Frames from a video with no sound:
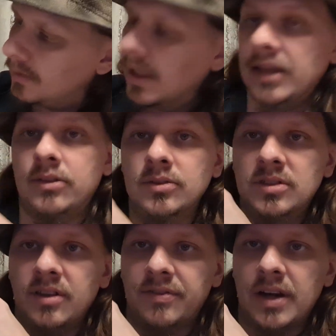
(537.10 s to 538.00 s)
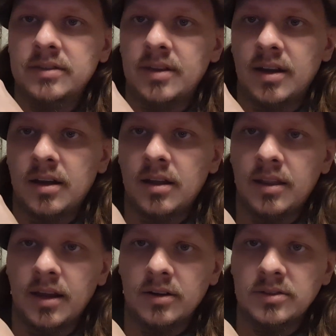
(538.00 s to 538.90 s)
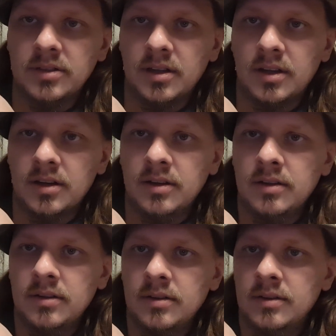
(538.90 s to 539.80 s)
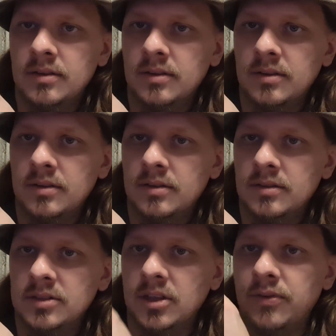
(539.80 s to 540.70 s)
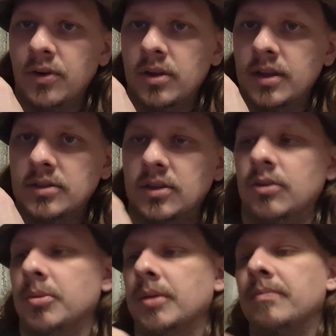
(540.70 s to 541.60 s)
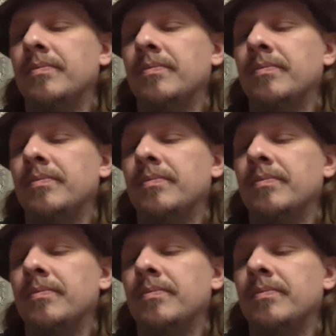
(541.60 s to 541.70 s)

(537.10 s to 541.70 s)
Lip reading: that dude's the Vata. There's the Sea Folk, and that's a human.